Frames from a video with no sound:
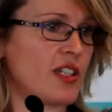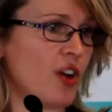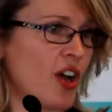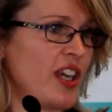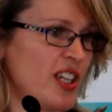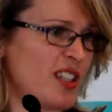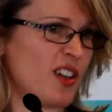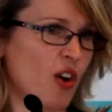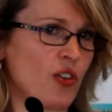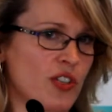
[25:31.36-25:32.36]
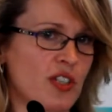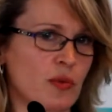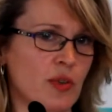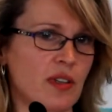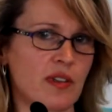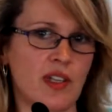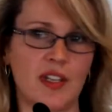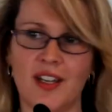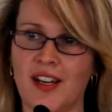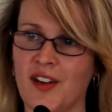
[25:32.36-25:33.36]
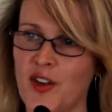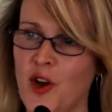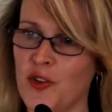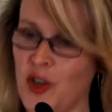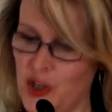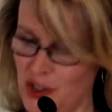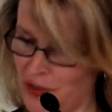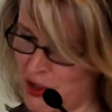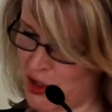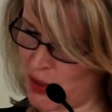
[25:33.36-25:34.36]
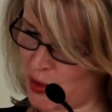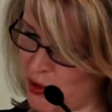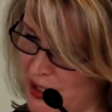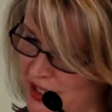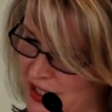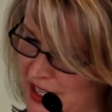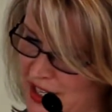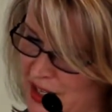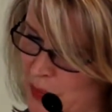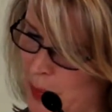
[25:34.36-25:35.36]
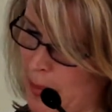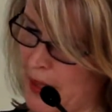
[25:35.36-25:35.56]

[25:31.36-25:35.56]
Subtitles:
of is at odds with the whole notion of consumer-directed care.